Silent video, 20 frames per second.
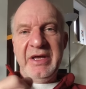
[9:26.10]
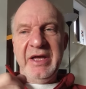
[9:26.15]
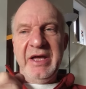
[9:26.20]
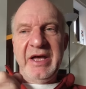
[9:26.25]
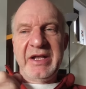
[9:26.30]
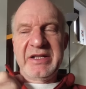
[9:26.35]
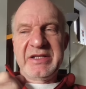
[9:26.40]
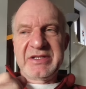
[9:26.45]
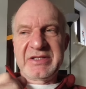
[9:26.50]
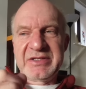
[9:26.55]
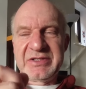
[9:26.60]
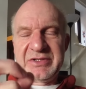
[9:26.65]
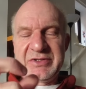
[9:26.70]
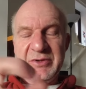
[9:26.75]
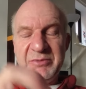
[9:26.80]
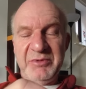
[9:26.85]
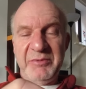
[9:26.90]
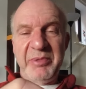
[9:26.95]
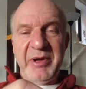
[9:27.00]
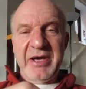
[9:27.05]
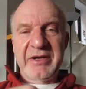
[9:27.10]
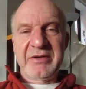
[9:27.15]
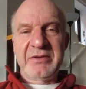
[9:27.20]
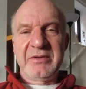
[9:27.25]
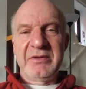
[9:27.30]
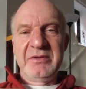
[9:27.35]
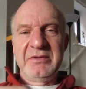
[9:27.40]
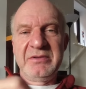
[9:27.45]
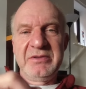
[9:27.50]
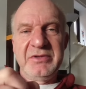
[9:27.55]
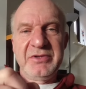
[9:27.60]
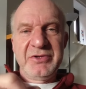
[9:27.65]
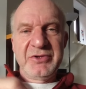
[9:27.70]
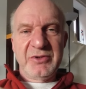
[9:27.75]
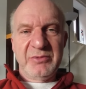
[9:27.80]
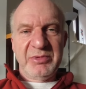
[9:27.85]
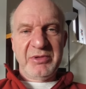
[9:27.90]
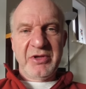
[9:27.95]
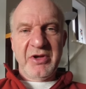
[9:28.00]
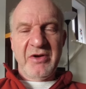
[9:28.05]
And it's double panel,
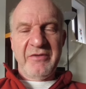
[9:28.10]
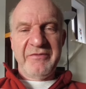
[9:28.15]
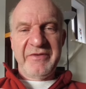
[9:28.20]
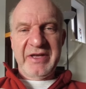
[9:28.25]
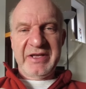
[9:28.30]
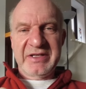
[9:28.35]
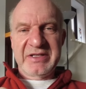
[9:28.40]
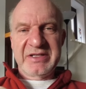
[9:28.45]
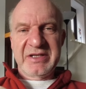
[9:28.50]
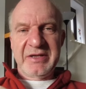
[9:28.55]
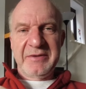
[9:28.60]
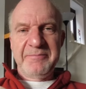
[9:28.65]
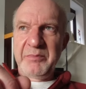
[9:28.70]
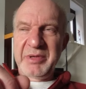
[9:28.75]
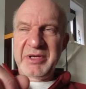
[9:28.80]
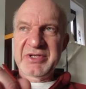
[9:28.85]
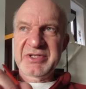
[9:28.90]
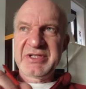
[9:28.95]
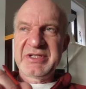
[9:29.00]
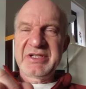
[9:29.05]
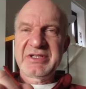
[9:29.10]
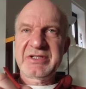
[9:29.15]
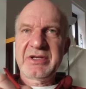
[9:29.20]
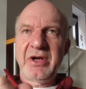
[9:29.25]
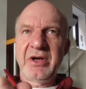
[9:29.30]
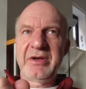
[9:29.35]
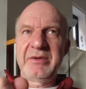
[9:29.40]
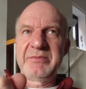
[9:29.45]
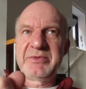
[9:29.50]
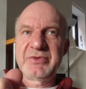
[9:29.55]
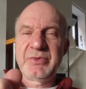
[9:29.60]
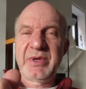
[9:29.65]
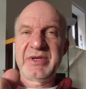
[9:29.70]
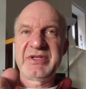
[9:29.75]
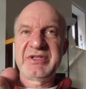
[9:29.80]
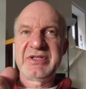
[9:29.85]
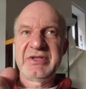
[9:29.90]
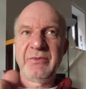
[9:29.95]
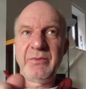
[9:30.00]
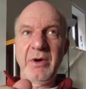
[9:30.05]
double convector. Because in a Type
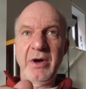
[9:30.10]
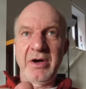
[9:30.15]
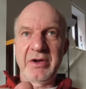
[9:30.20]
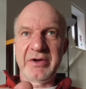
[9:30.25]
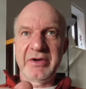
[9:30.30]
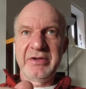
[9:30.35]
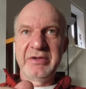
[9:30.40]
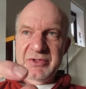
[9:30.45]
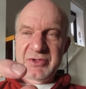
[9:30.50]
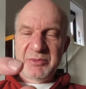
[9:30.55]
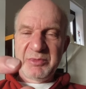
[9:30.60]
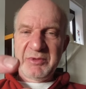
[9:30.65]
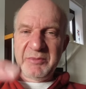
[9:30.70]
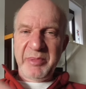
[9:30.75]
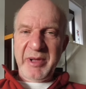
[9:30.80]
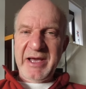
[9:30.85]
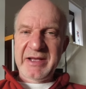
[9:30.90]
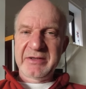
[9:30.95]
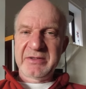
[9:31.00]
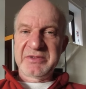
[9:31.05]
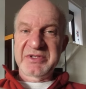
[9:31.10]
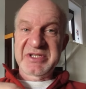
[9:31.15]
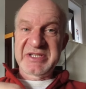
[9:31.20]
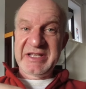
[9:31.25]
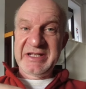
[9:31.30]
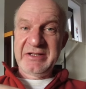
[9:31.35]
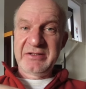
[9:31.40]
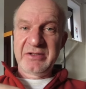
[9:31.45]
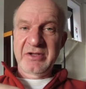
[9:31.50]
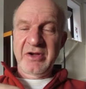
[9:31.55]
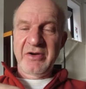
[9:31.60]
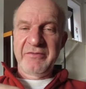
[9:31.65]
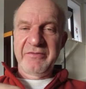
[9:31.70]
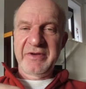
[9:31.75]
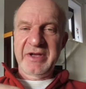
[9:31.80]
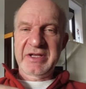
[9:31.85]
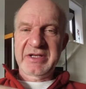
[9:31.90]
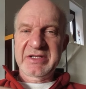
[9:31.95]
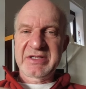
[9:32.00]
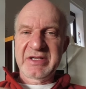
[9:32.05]
21 double panel single
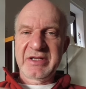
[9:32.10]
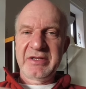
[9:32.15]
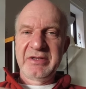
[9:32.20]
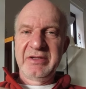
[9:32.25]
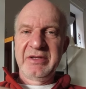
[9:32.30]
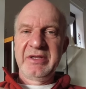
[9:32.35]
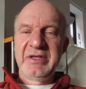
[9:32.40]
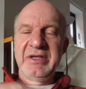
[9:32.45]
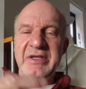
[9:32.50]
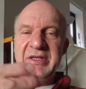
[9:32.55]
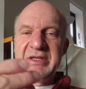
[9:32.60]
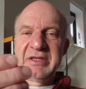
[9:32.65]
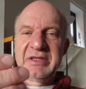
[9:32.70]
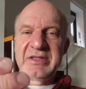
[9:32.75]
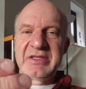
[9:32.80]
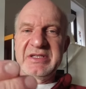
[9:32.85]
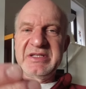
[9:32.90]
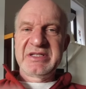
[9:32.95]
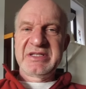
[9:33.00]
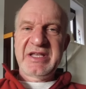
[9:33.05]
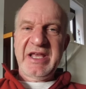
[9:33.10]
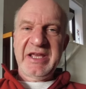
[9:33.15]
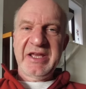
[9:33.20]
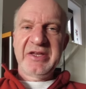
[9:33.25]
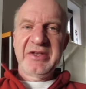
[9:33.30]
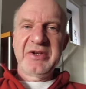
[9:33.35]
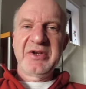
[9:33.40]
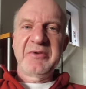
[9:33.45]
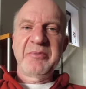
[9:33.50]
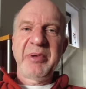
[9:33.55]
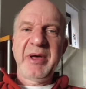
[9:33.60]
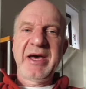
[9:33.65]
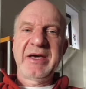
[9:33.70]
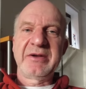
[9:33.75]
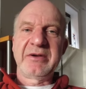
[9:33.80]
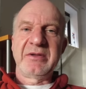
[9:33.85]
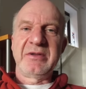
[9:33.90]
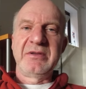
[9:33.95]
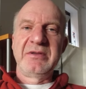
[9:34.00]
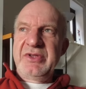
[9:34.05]
convector, the second
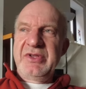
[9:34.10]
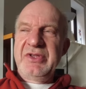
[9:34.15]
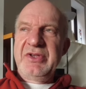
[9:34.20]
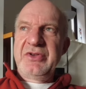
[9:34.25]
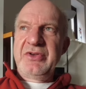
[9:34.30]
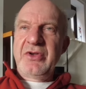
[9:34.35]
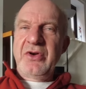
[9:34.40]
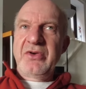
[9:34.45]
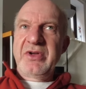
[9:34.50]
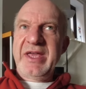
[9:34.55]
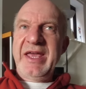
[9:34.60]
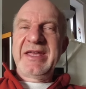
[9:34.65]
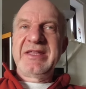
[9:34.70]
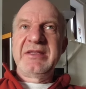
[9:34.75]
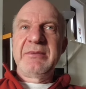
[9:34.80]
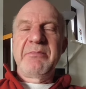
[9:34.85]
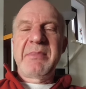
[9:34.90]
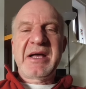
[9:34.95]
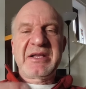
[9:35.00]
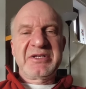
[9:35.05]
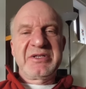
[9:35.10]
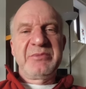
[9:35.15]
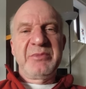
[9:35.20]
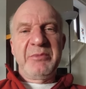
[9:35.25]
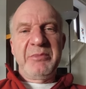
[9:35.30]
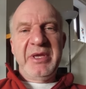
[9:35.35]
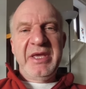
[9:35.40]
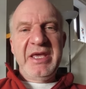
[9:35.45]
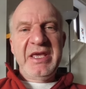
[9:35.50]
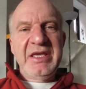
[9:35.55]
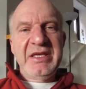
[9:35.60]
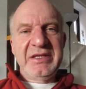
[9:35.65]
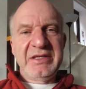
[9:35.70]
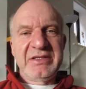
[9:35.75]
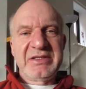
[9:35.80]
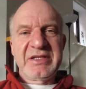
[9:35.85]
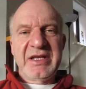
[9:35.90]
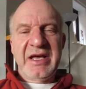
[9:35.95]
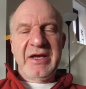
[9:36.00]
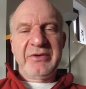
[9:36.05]
panel, you're not getting the maximum
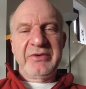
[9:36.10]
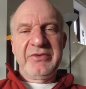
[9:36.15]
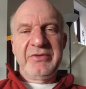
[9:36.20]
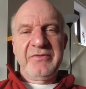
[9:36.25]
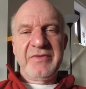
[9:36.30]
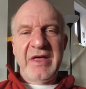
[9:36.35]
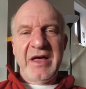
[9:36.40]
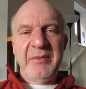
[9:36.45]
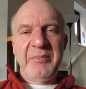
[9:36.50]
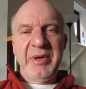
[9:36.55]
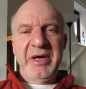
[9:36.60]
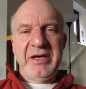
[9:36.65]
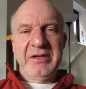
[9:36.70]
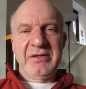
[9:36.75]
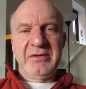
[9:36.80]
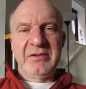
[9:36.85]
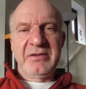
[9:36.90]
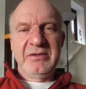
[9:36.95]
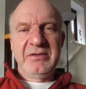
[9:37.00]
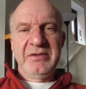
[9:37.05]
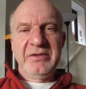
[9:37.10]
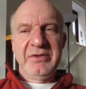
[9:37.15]
heat out of that panel.